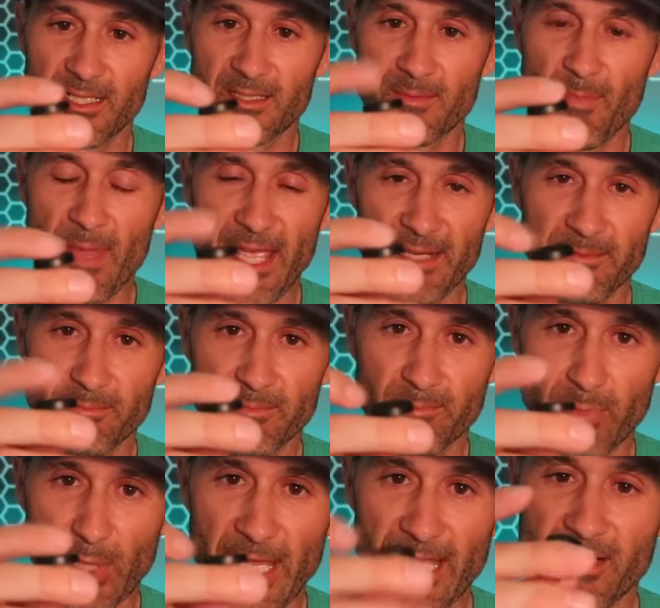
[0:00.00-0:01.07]
It's matte
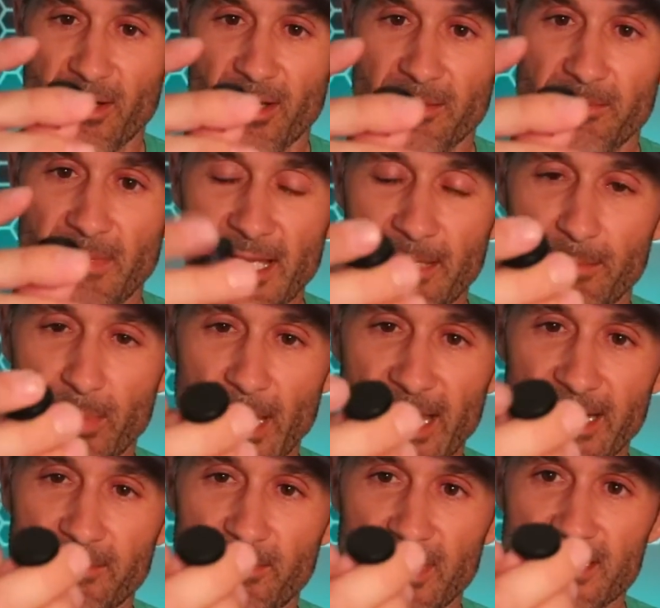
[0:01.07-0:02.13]
black on matte
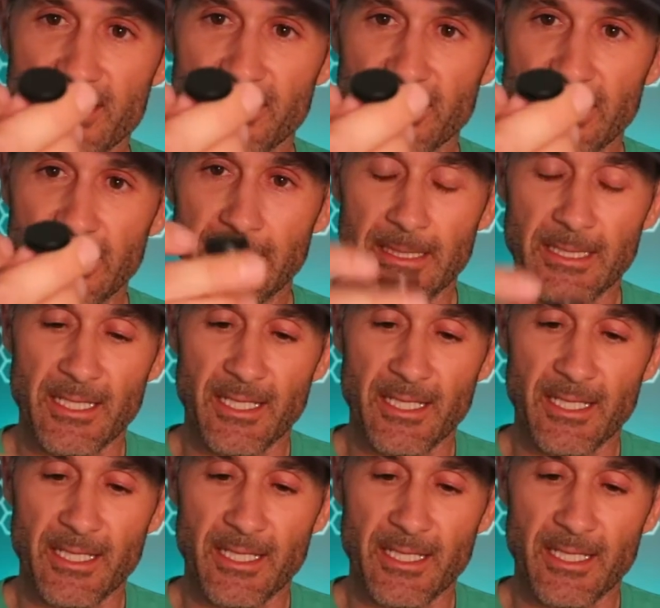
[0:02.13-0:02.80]
black, basically.